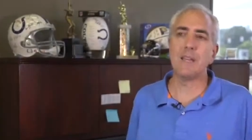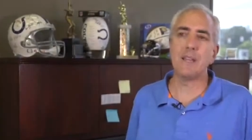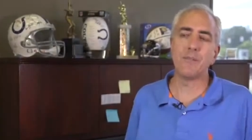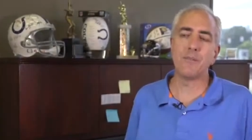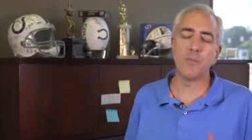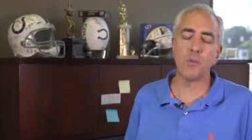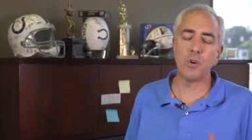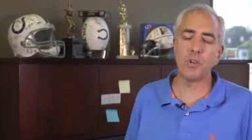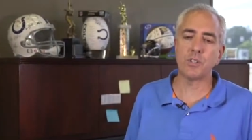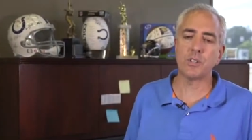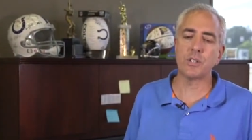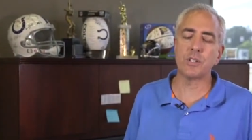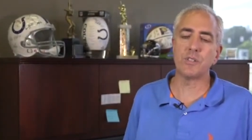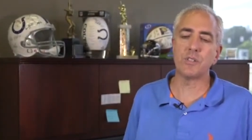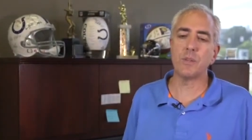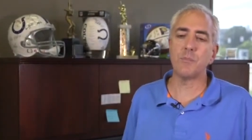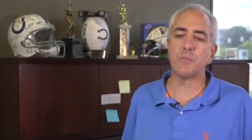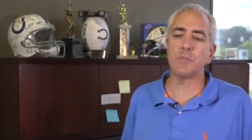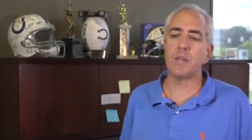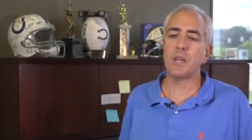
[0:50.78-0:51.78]
Unfortunately,
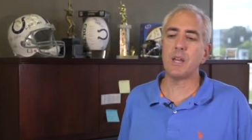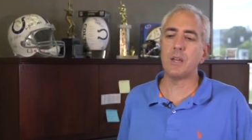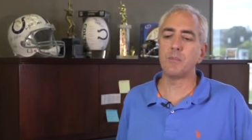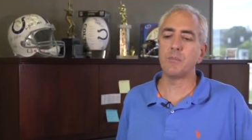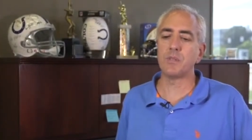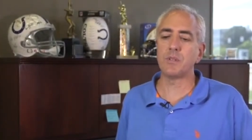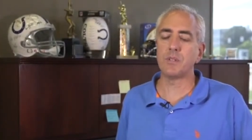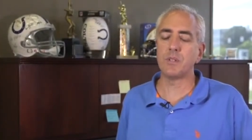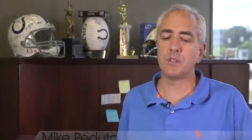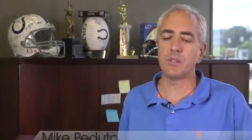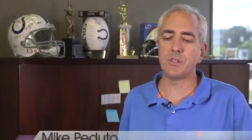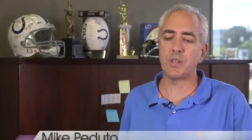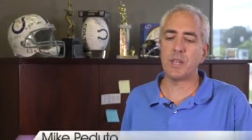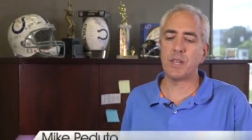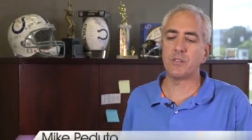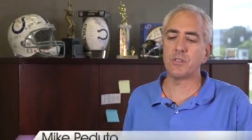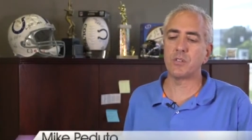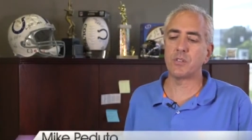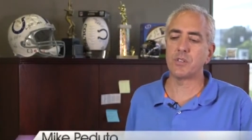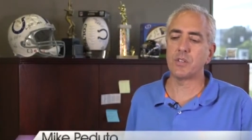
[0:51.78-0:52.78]
sometimes the
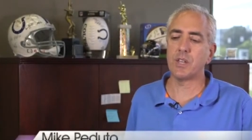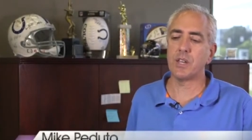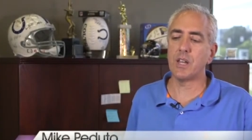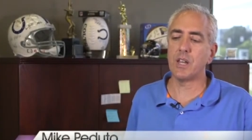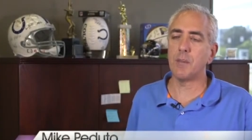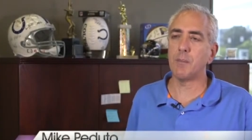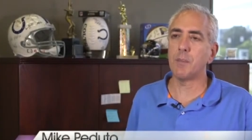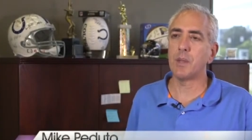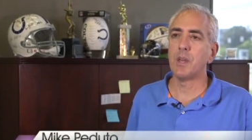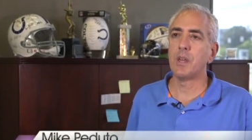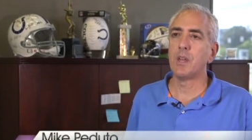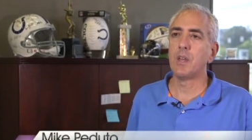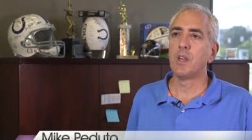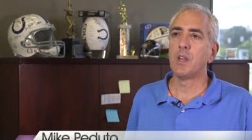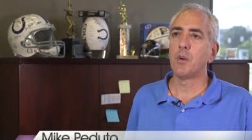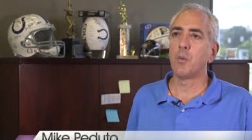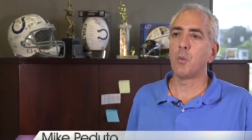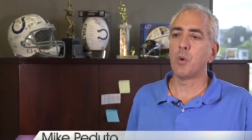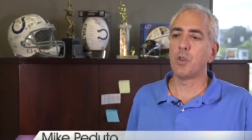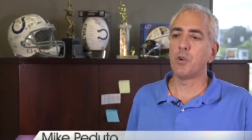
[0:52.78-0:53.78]
sites are set up
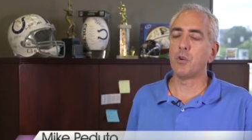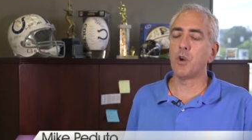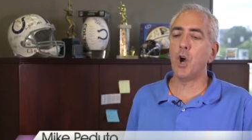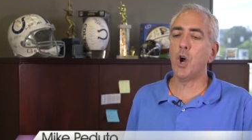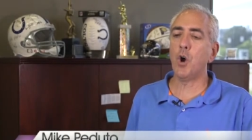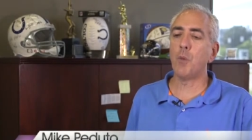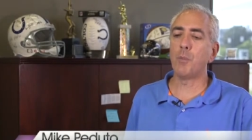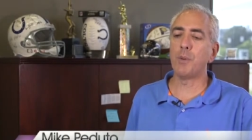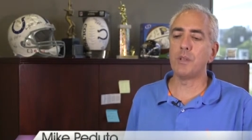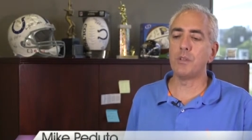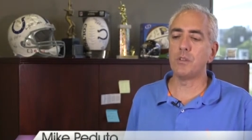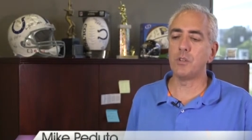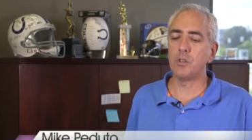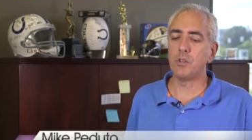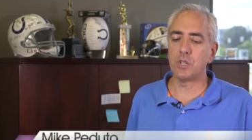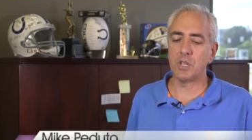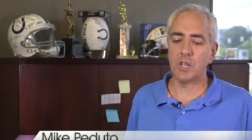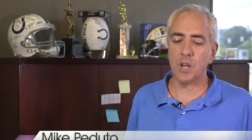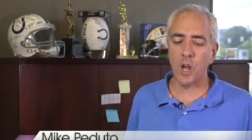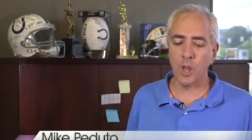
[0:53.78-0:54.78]
where they're hoping
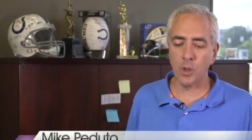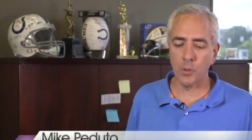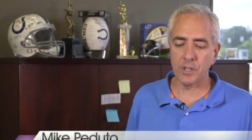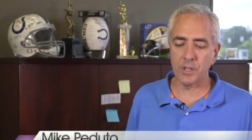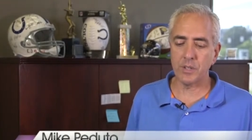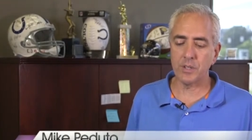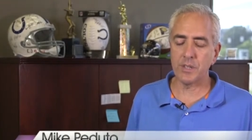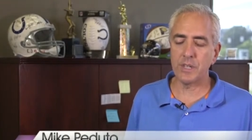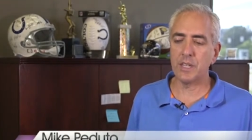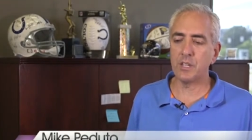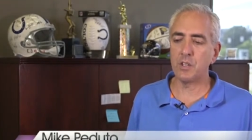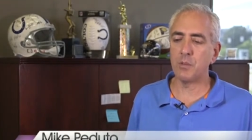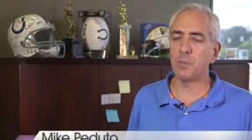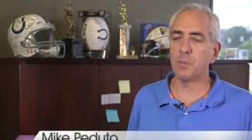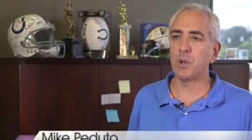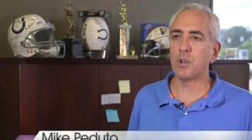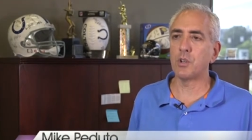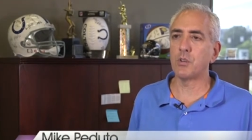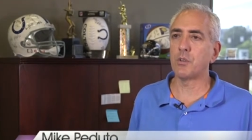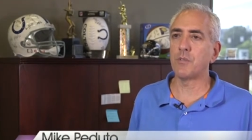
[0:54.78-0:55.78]
you get all the way to the end, you
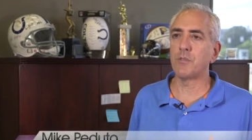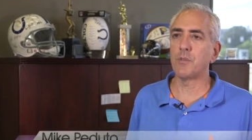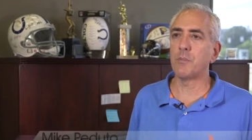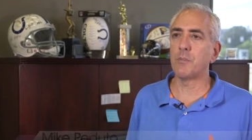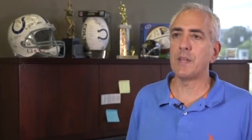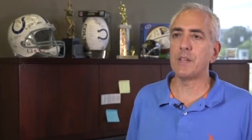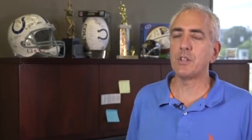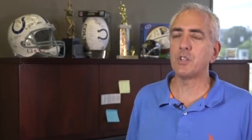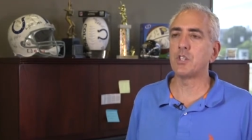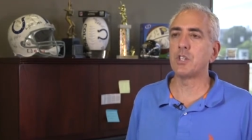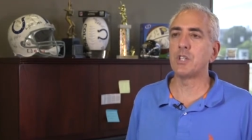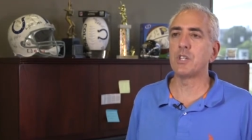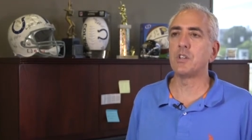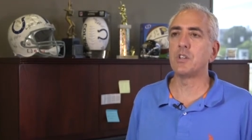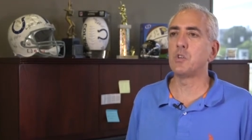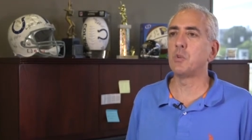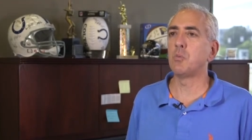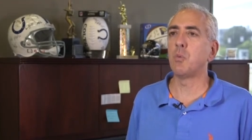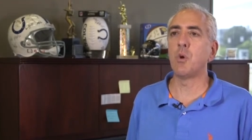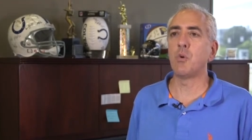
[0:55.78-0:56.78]
put all your information in,
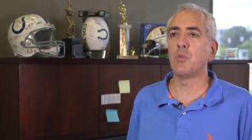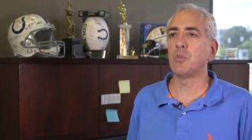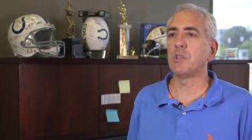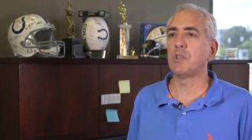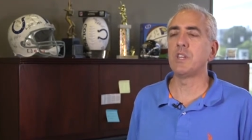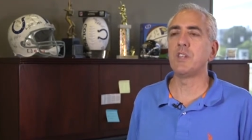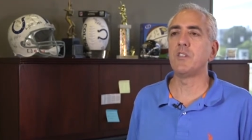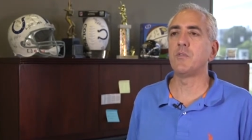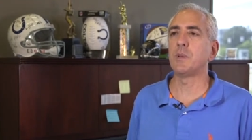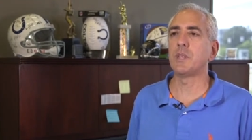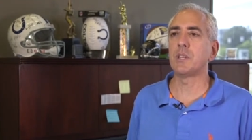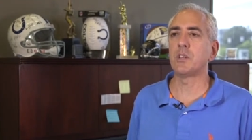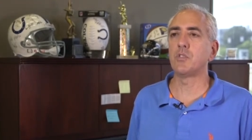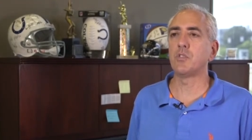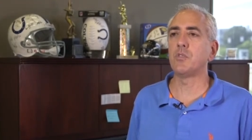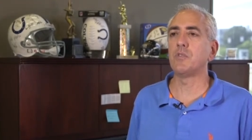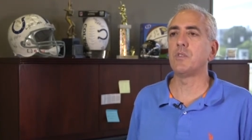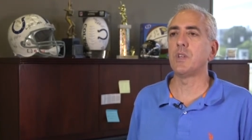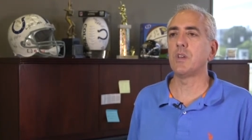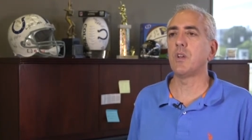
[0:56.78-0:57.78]
and you won't leave
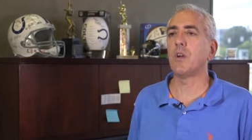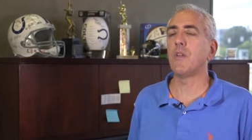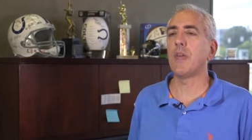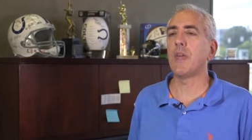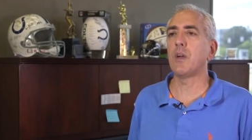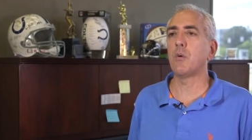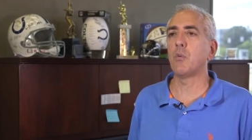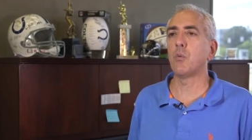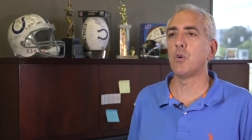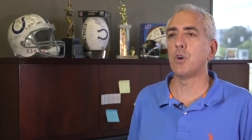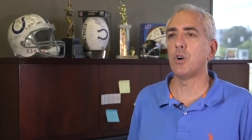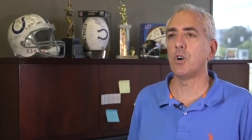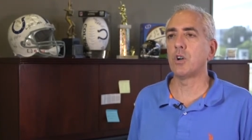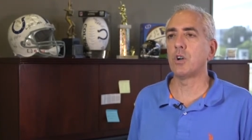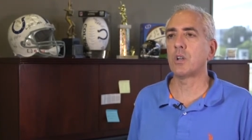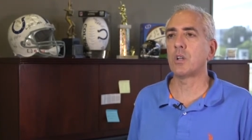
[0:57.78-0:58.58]
because you've done all that work.